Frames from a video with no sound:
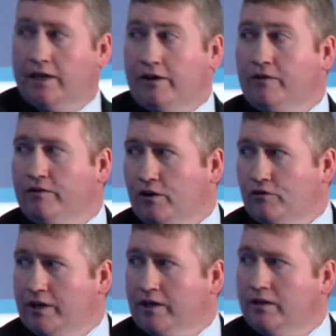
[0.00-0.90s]
in Ireland
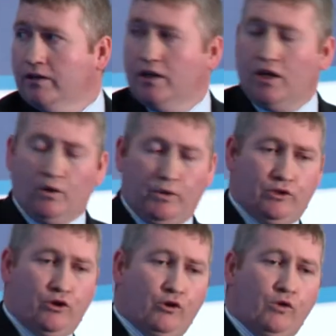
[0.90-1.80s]
already. We
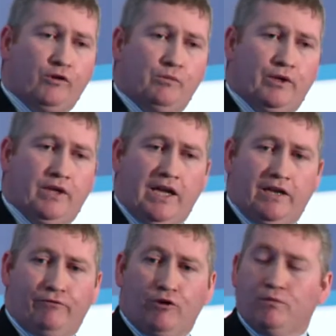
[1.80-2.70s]
turn over about
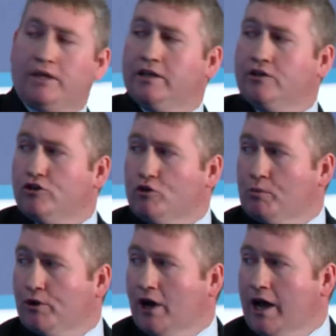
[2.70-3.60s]
€84 million
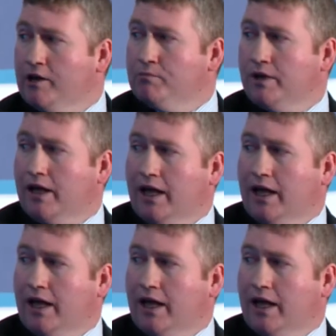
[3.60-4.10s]
per annum,